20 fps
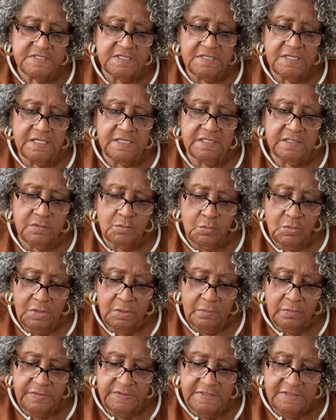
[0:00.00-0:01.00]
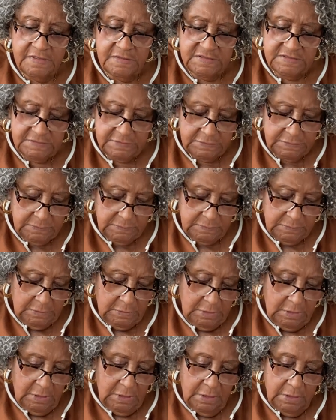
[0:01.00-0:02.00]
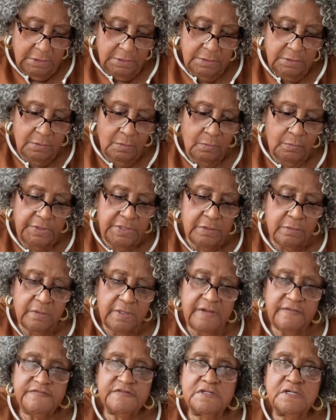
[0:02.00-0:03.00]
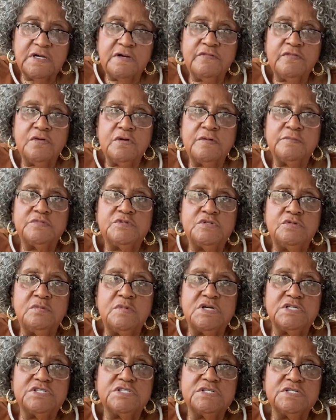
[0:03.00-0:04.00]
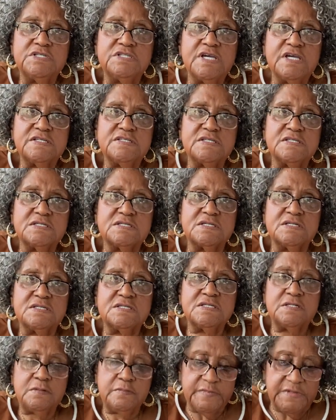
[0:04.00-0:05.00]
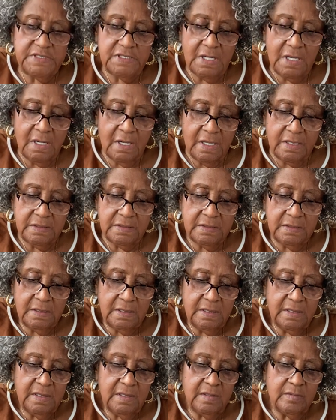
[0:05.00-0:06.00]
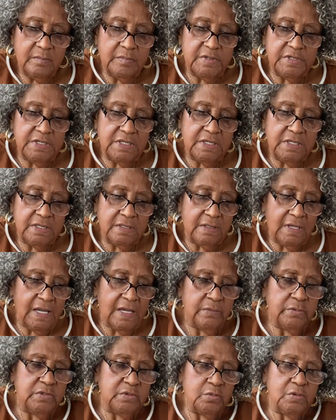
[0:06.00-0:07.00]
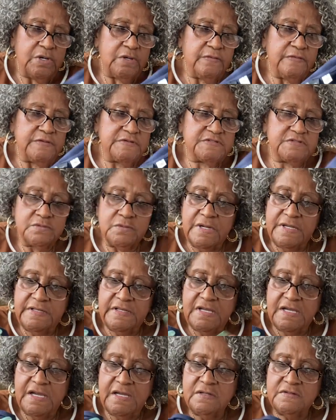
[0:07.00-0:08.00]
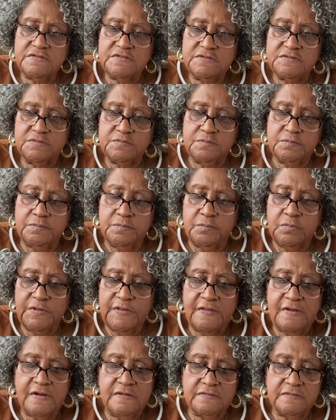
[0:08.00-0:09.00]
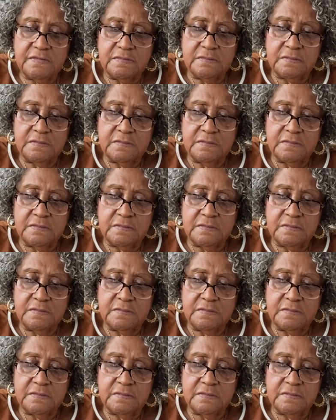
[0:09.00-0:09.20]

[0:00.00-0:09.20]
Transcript: that I can wear with this. You know, we don't have to cover up too much in Texas because it'll be hot. But I would wear this around the house without